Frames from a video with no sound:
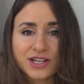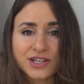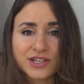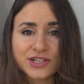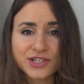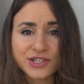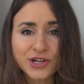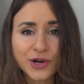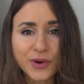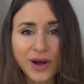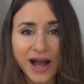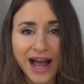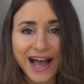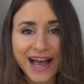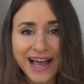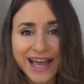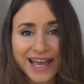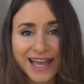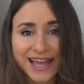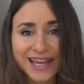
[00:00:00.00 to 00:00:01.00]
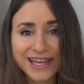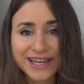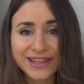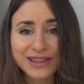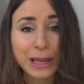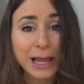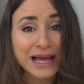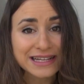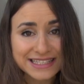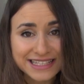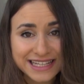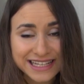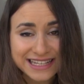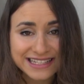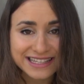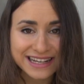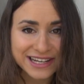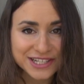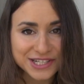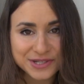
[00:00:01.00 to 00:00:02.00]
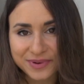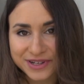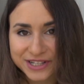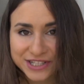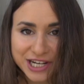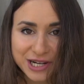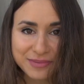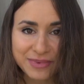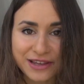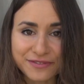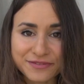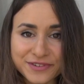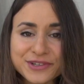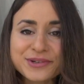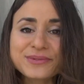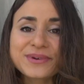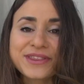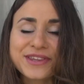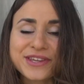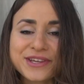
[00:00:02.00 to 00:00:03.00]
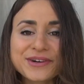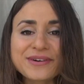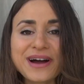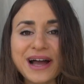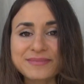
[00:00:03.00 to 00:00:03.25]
So the last thing is that I just want to share my view with you.